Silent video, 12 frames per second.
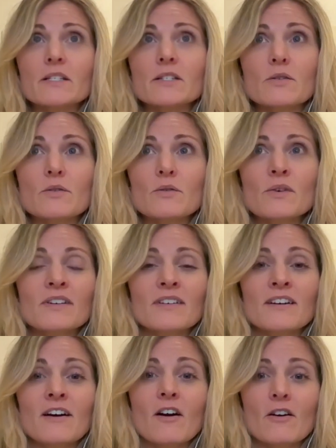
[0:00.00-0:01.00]
So
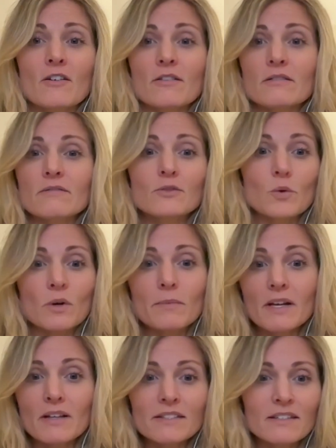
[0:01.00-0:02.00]
our
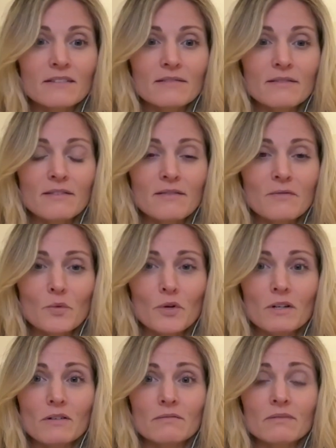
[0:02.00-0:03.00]
doorbells and
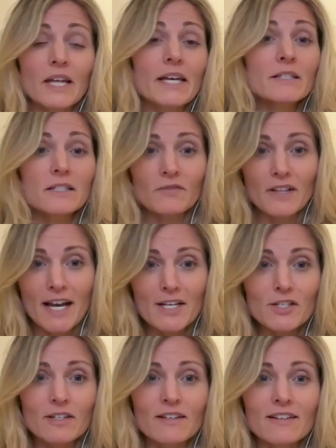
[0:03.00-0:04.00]
were lights
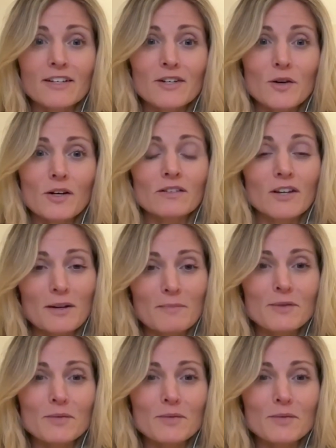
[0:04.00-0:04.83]
flashing, our alarms